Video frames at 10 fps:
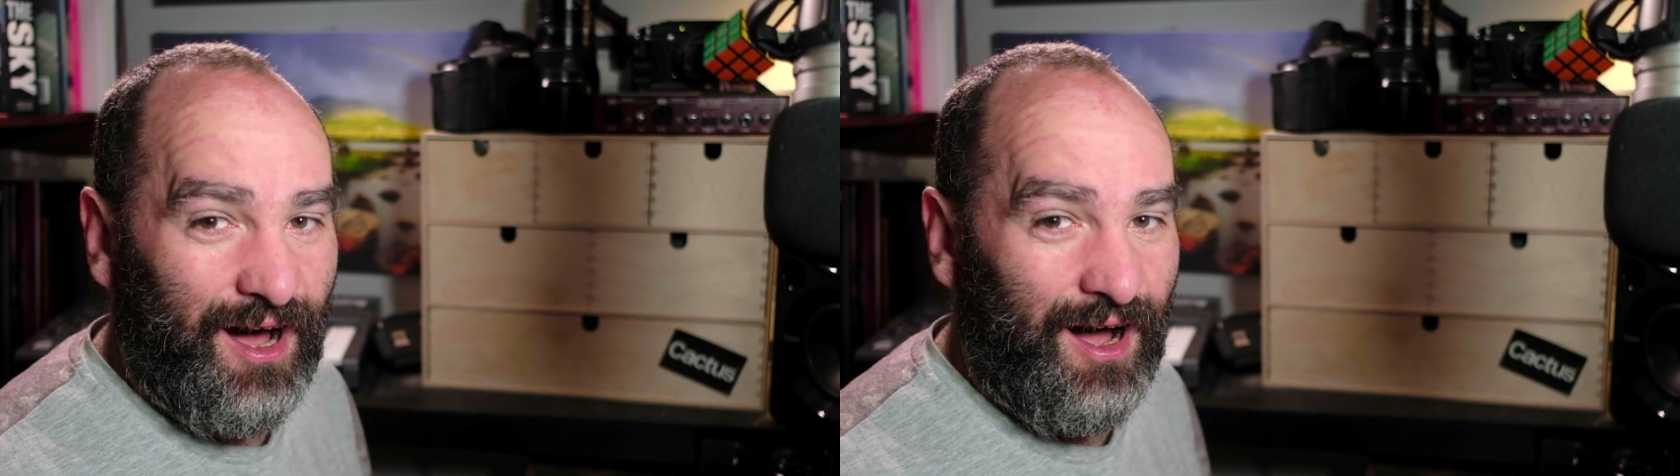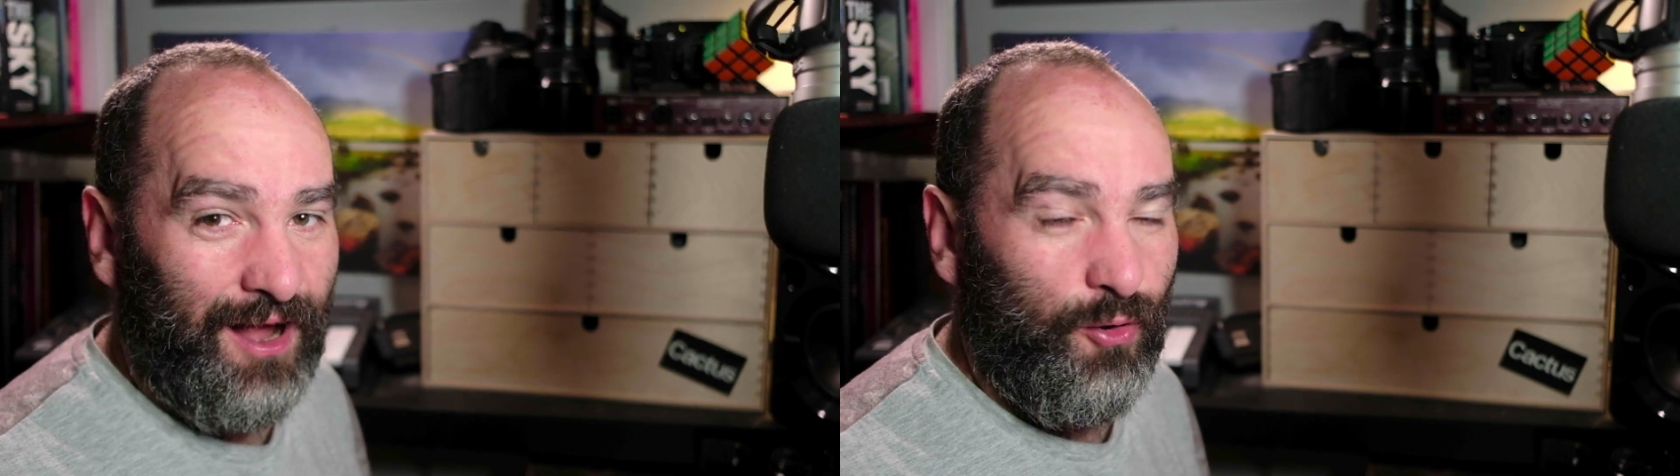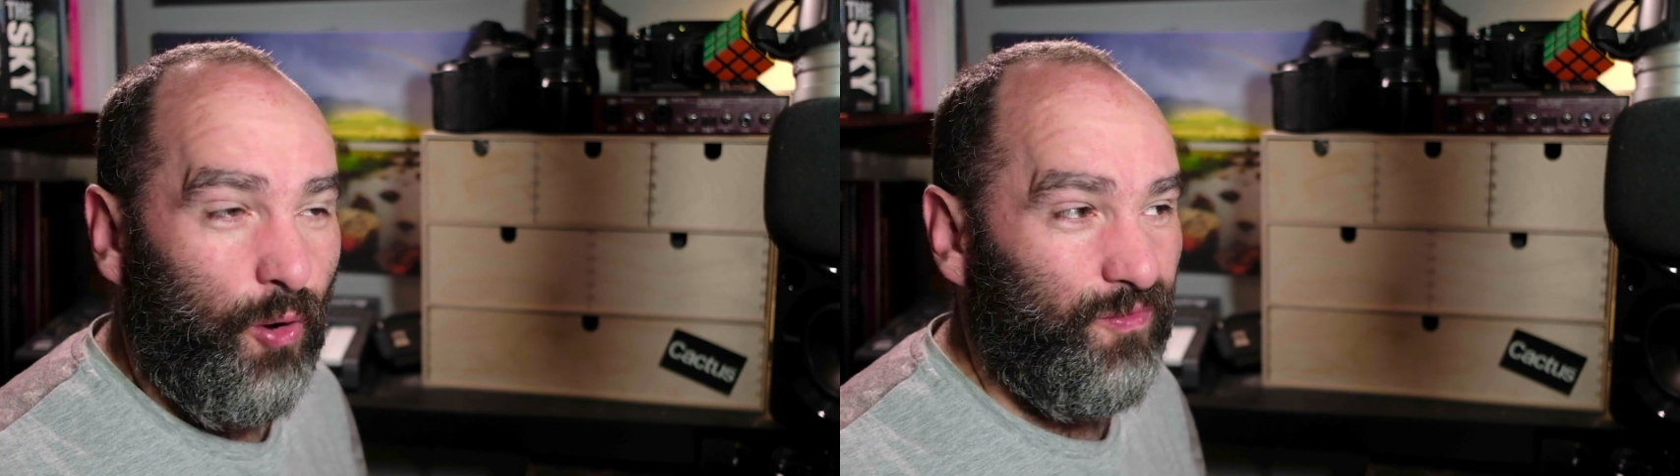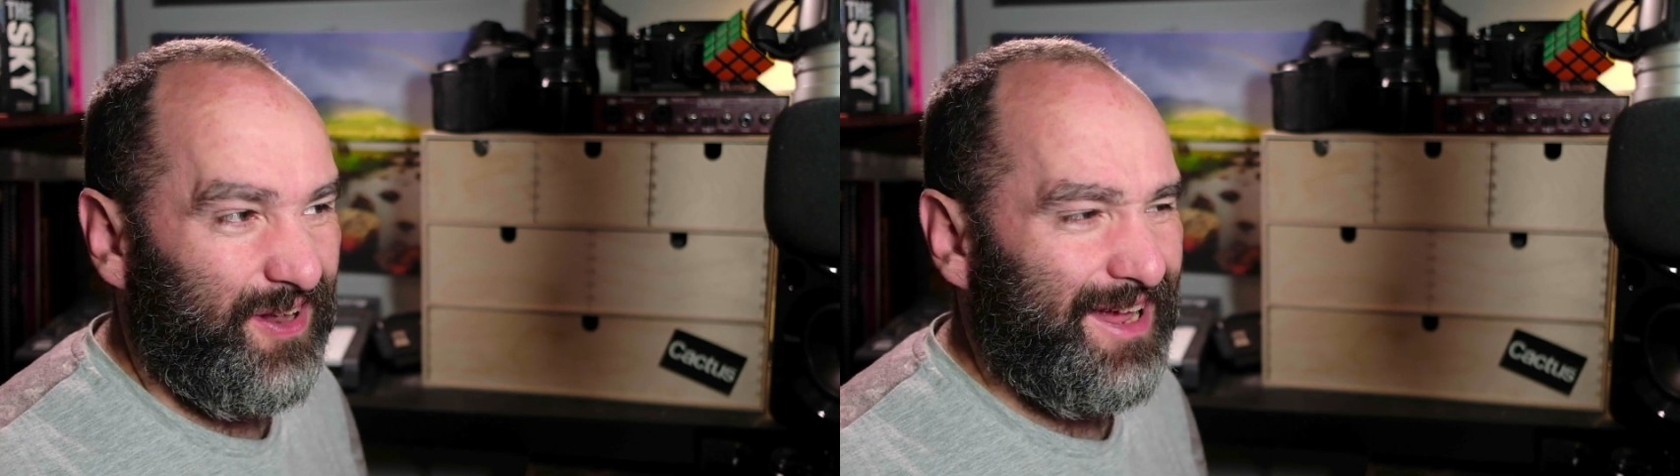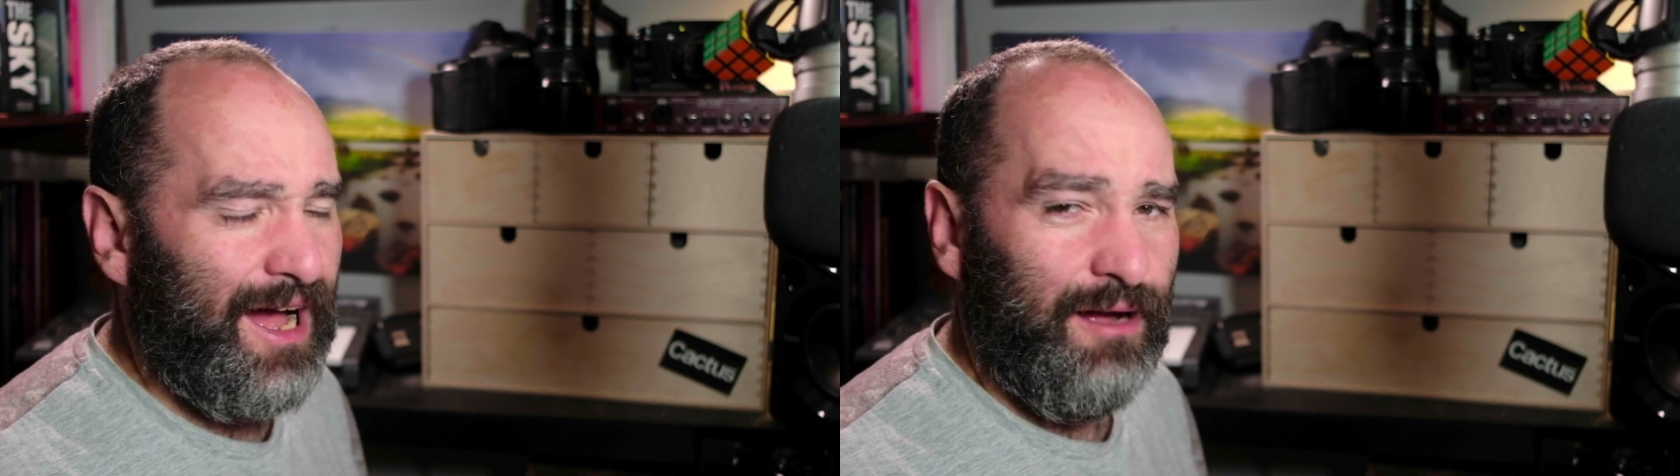I
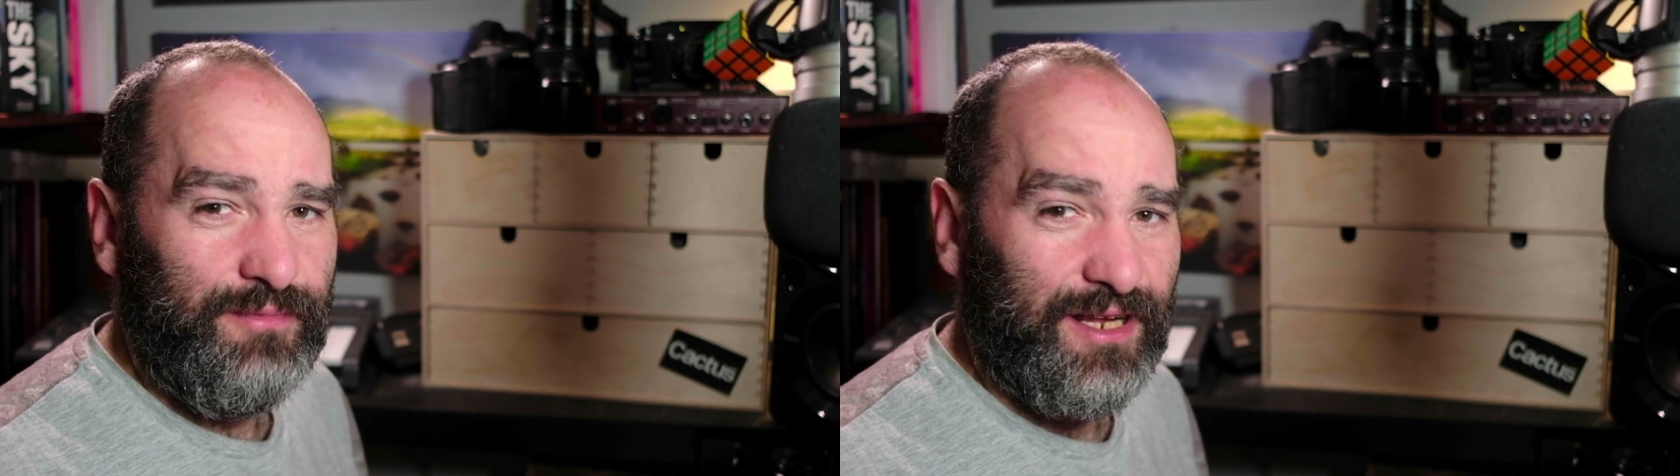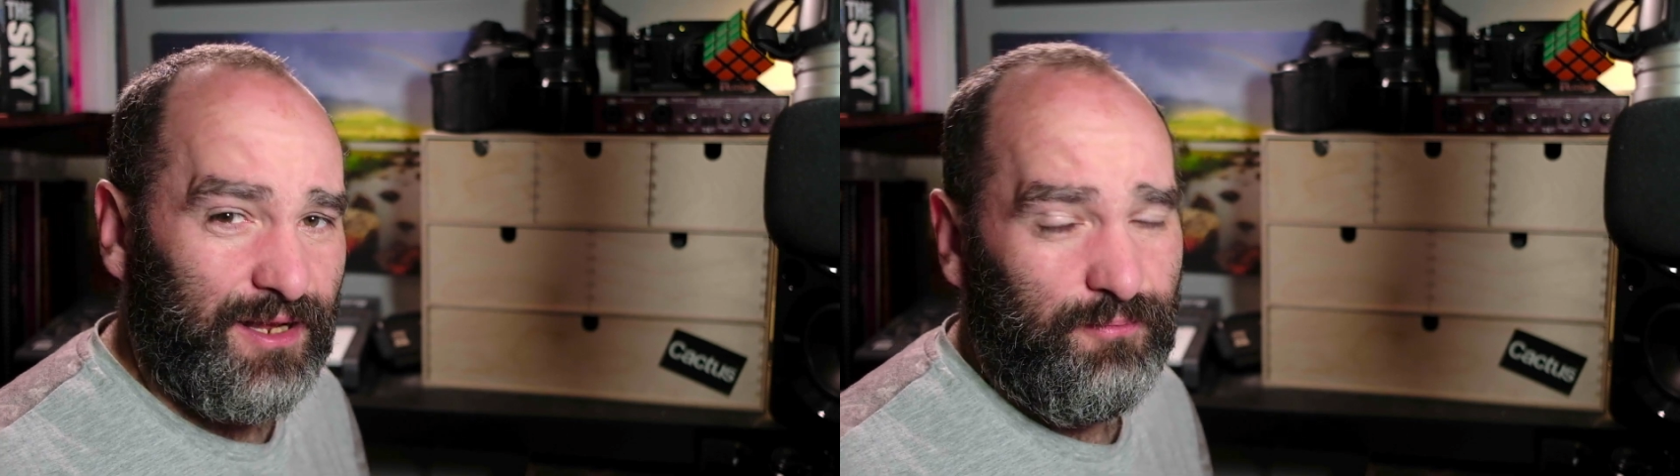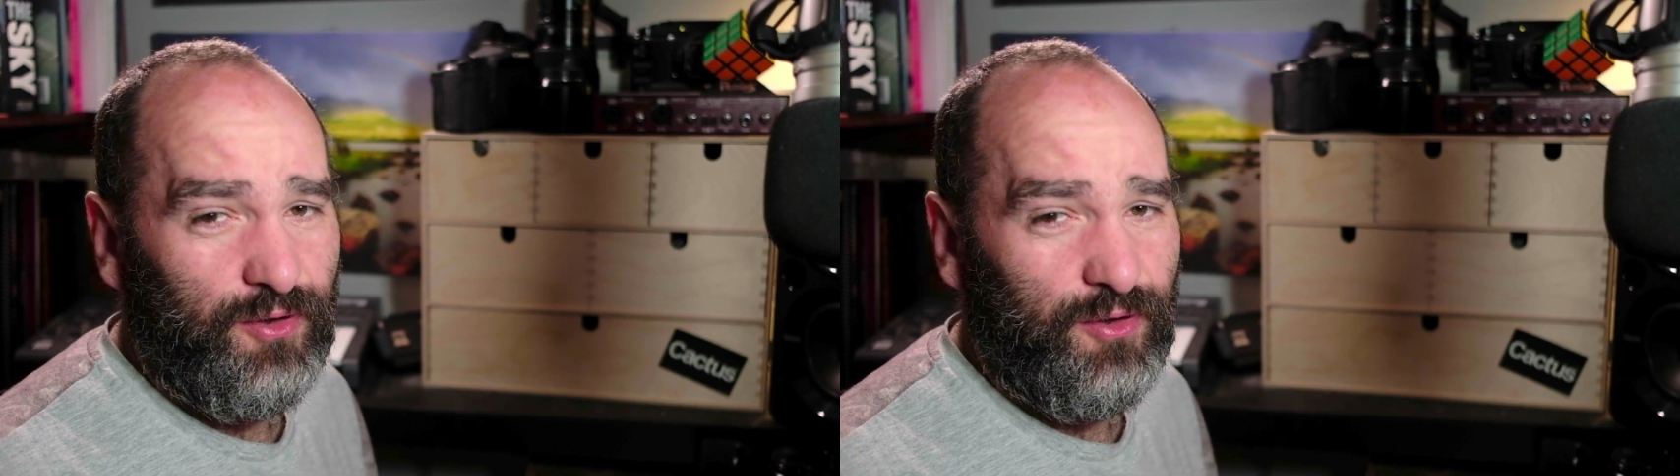hopefully am taking